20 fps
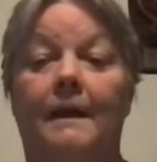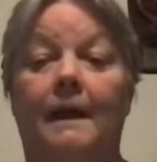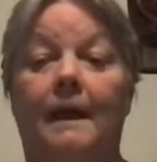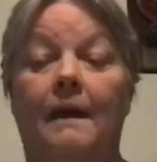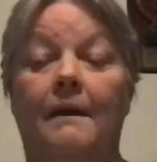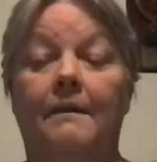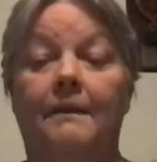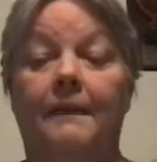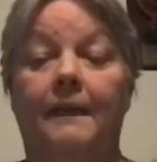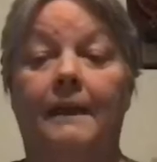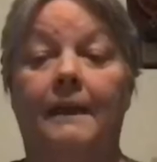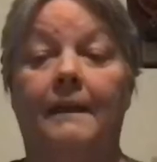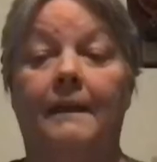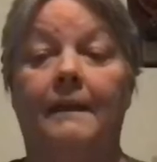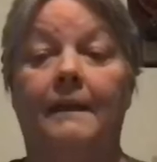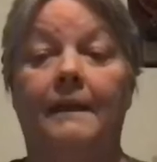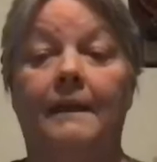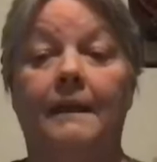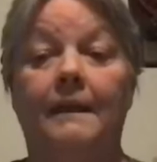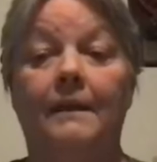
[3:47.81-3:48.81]
I think
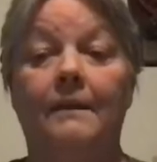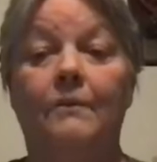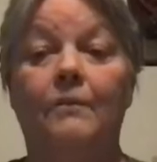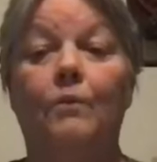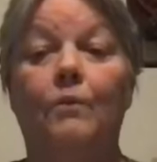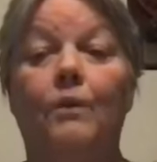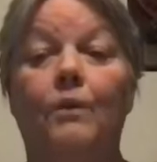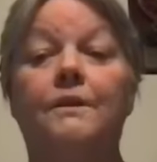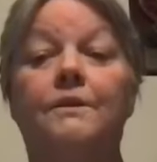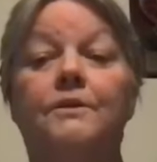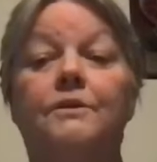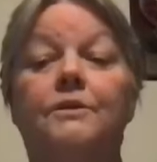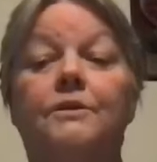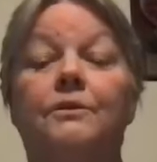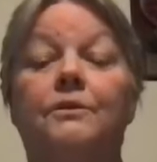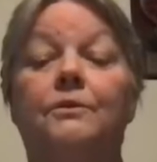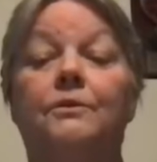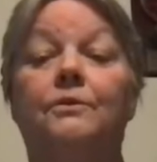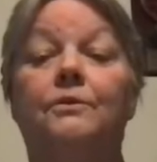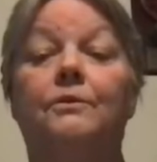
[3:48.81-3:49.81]
in 1,
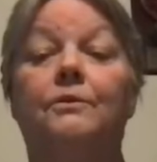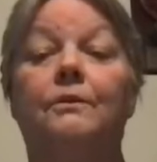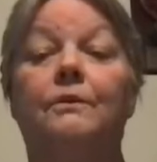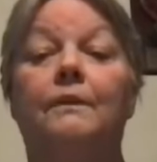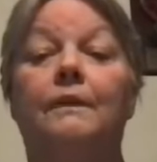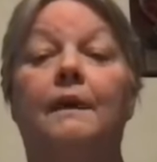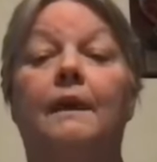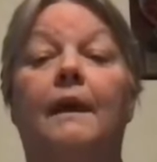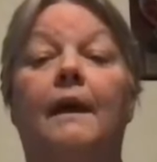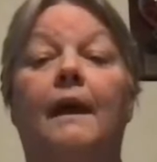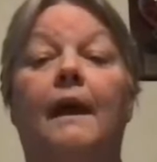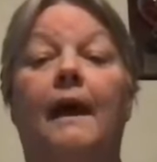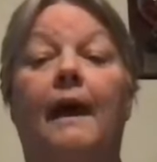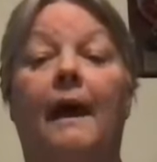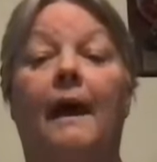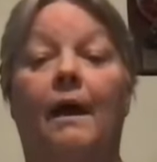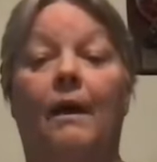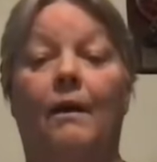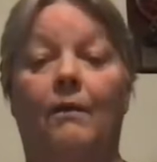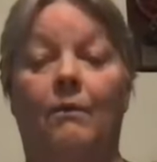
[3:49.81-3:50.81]
2,
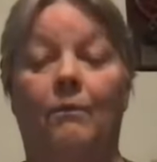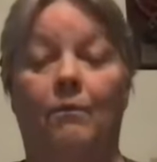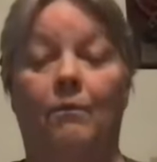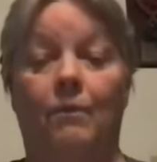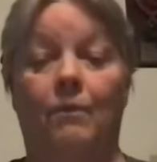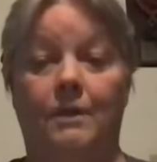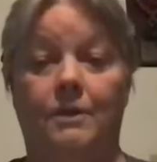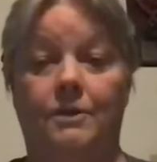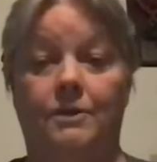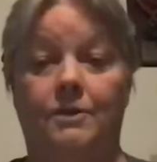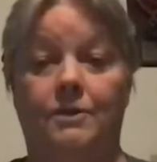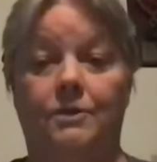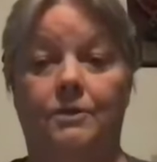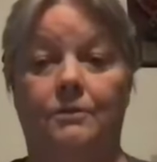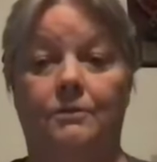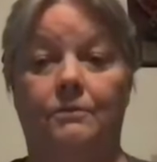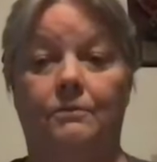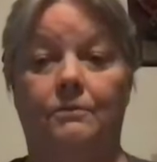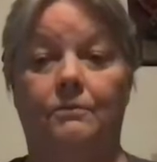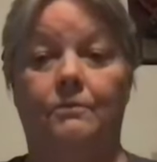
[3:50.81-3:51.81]
out 1, 2,
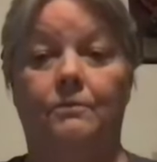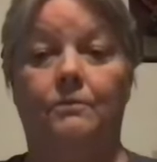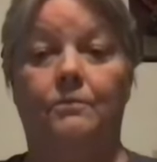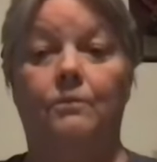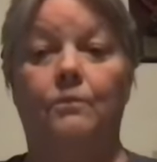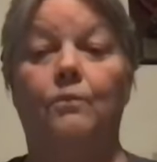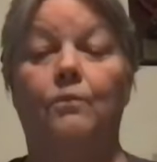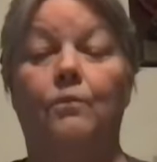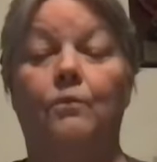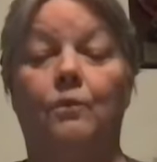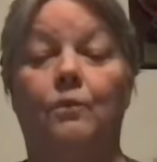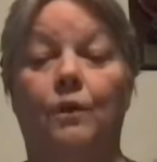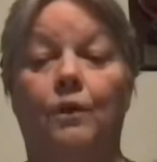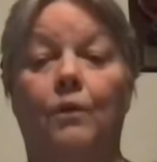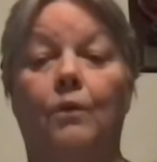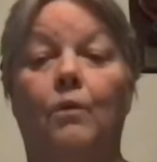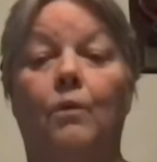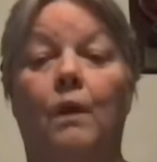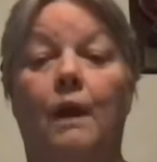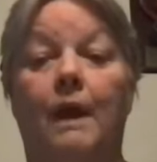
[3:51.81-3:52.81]
real
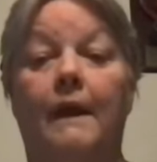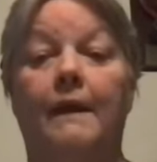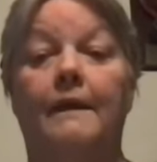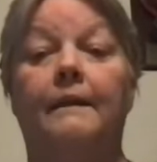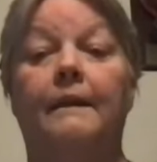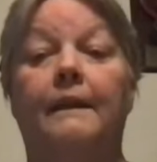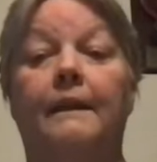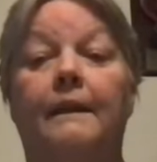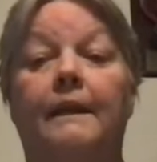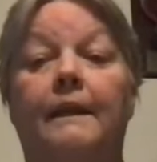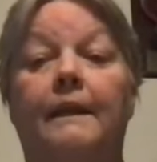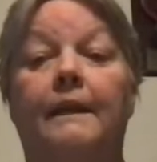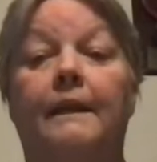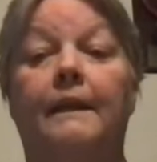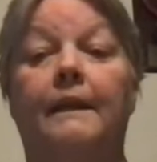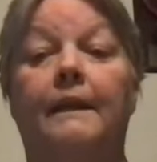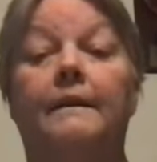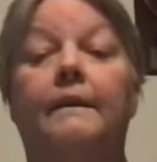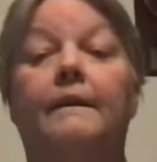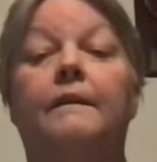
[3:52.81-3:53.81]
quietly
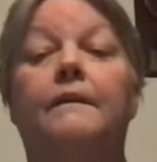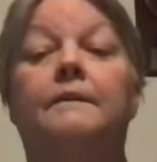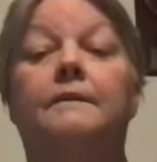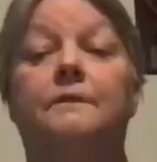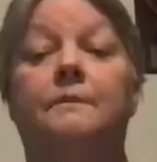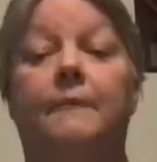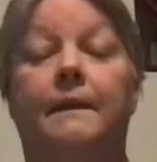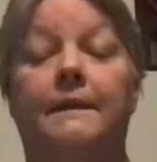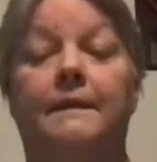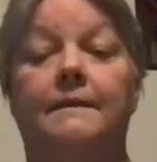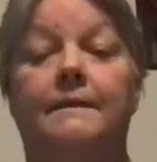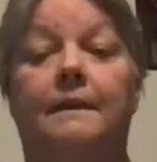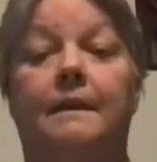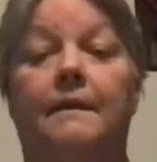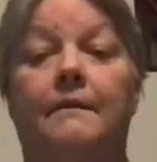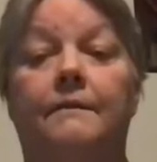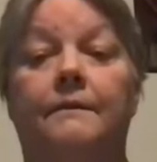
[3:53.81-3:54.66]
to myself.